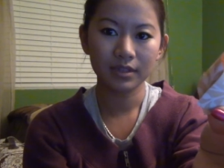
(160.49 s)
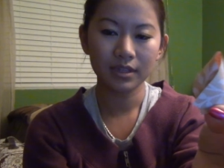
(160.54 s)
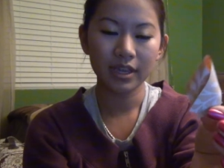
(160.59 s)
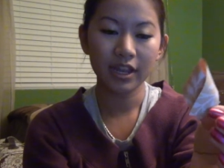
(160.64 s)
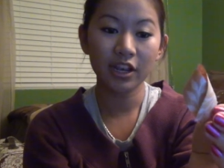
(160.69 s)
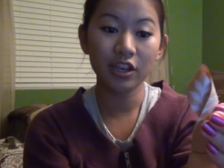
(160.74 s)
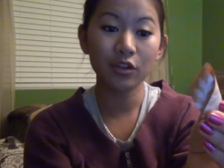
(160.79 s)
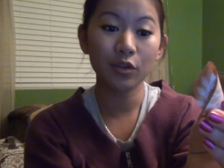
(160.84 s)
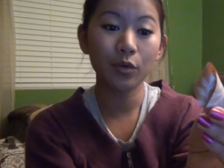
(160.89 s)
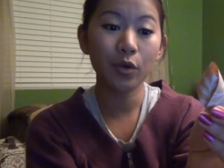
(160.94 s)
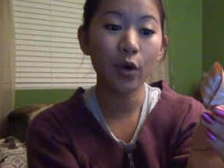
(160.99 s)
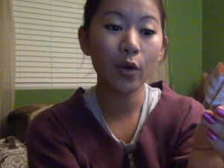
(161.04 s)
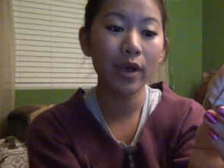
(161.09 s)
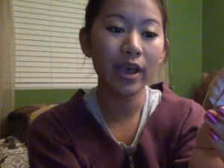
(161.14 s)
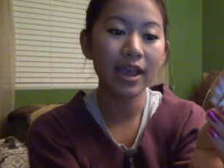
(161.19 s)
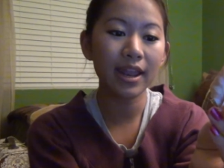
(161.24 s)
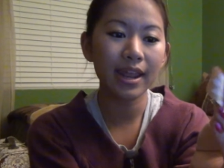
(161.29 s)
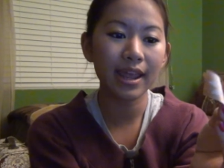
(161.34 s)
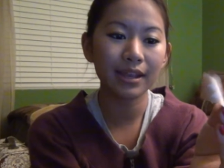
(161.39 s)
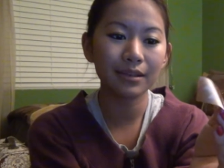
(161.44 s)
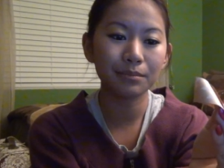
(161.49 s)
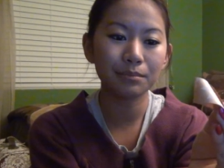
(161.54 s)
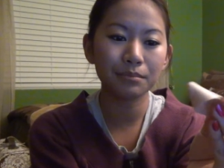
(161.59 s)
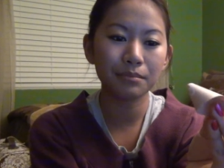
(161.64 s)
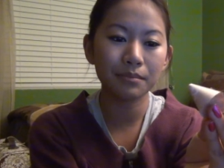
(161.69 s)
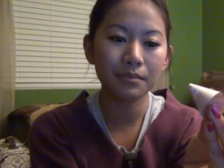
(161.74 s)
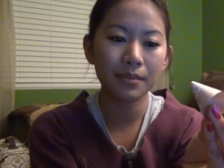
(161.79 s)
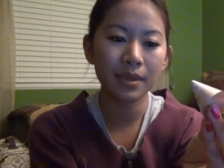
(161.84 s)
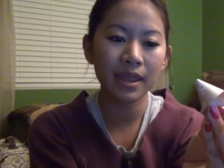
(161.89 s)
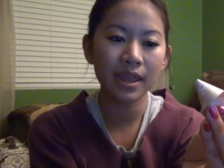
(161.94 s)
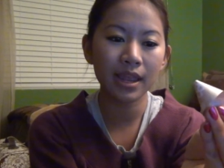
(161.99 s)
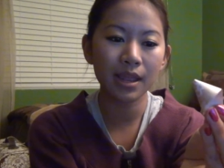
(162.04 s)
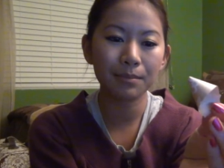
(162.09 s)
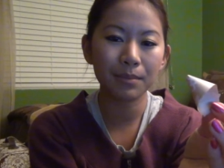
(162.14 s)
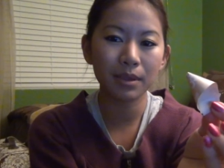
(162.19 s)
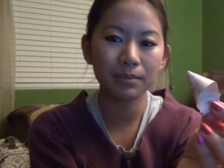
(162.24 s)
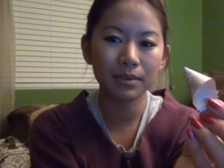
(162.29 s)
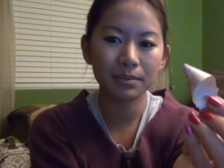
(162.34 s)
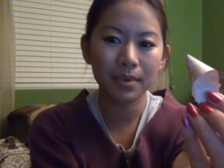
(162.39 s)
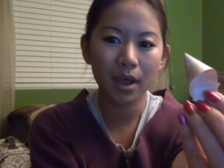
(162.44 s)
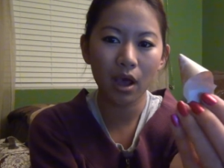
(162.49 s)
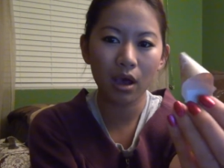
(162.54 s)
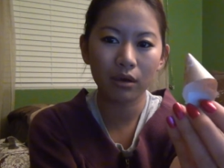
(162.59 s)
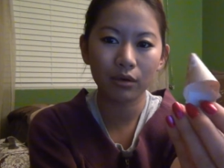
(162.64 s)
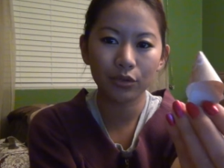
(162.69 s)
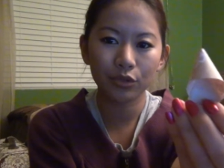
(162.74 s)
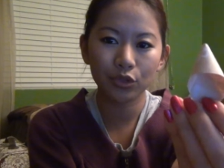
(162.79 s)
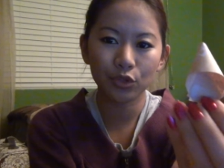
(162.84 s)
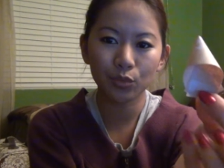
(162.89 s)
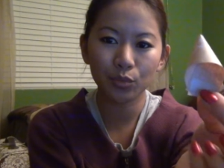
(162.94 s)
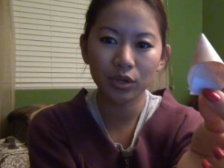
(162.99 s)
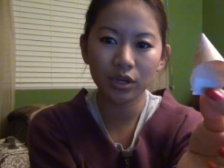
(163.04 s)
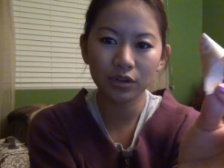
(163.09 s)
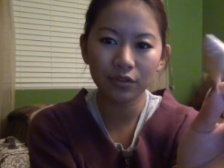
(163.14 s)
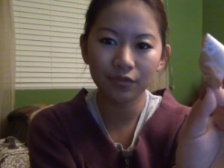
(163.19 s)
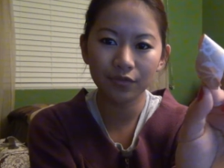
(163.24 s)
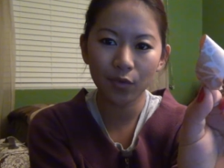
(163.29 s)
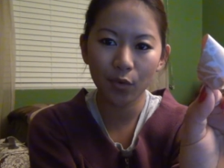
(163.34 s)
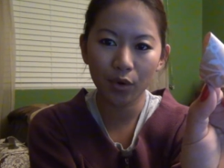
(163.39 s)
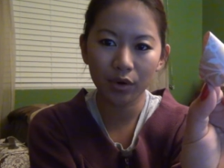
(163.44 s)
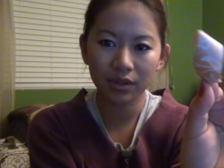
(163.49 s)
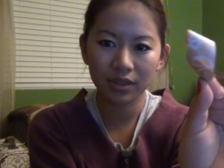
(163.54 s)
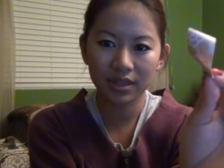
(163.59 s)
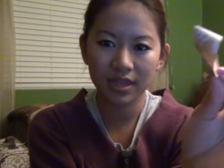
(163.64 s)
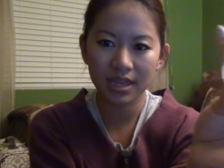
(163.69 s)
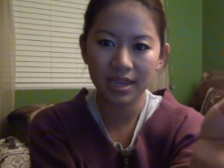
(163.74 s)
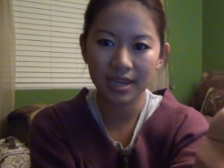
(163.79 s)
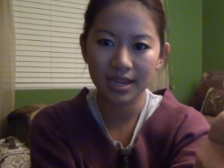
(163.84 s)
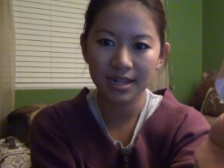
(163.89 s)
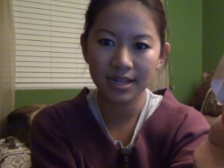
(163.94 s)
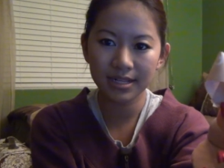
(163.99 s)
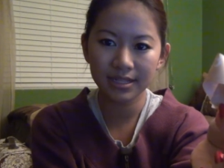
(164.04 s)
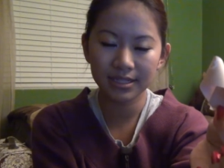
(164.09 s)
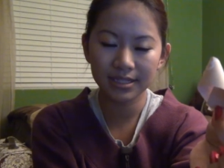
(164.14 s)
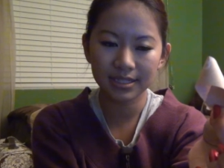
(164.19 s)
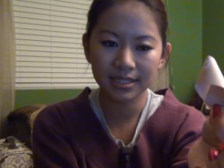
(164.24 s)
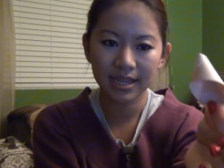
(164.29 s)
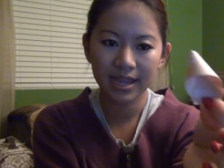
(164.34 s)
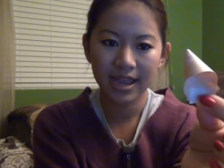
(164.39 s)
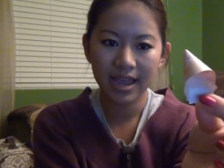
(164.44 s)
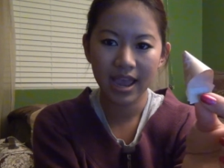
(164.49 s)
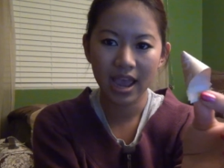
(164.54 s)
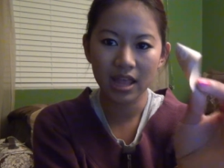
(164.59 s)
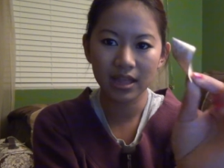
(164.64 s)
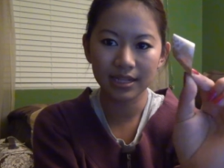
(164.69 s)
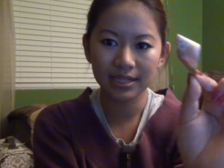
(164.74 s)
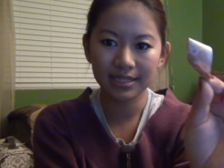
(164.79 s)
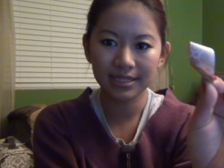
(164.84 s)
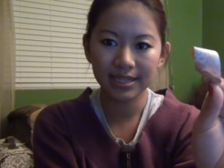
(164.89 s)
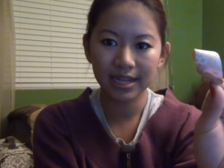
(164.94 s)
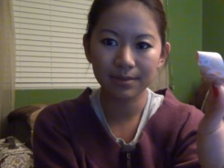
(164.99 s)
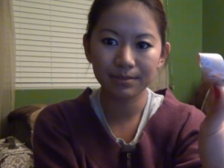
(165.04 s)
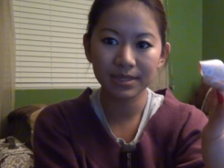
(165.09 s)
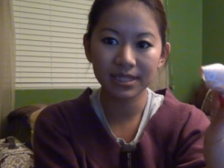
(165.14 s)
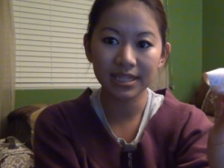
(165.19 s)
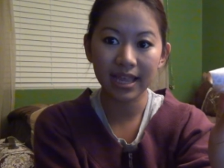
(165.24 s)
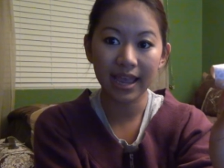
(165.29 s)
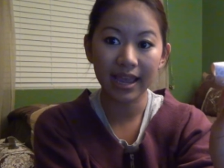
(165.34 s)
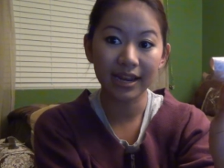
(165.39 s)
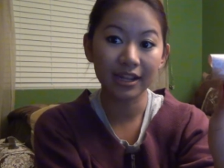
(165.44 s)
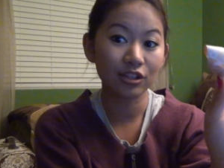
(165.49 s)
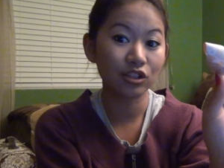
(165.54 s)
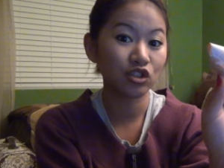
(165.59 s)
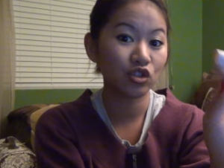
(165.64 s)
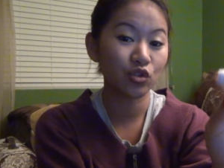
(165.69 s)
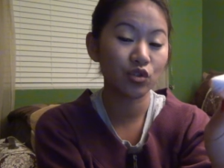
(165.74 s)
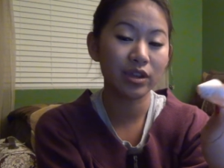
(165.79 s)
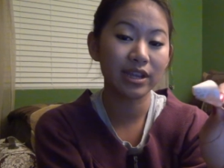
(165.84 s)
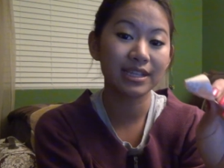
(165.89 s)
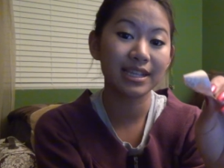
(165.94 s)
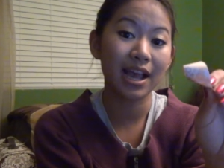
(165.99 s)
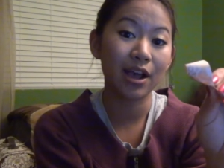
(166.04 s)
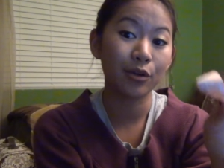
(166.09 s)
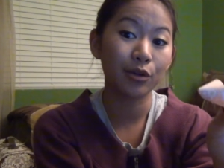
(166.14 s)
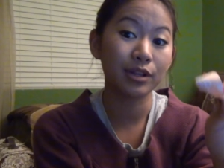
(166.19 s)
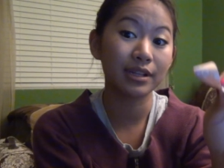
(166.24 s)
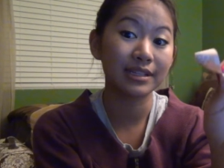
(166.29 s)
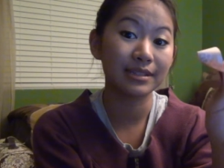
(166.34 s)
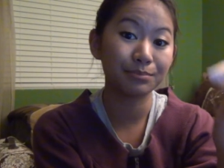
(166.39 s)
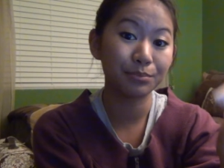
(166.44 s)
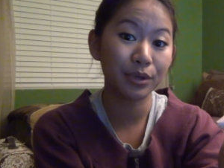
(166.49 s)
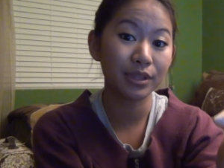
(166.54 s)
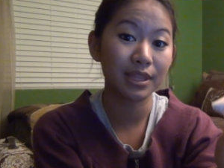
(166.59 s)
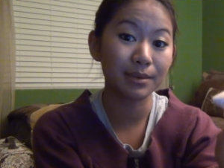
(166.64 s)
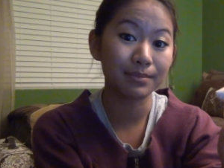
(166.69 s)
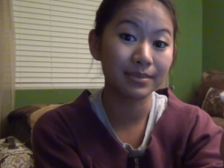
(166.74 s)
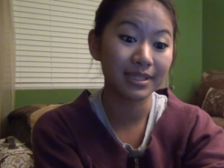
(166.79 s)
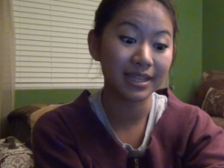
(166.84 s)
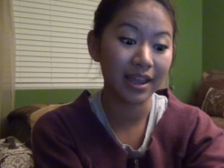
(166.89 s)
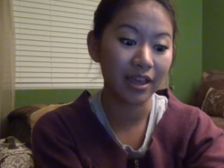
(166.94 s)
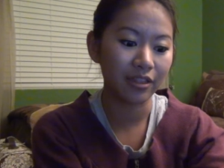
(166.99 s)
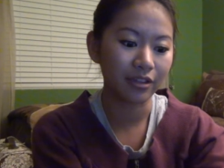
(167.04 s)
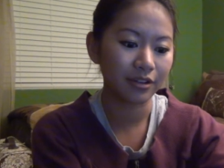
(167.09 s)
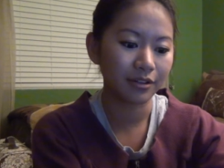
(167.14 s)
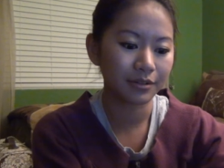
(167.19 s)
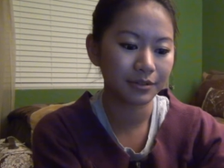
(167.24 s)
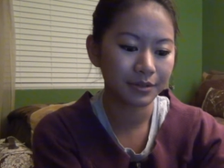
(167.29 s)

And you go ahead and make maybe about 3 or 4 of these. And then set them aside and I'll show you guys how to put them together.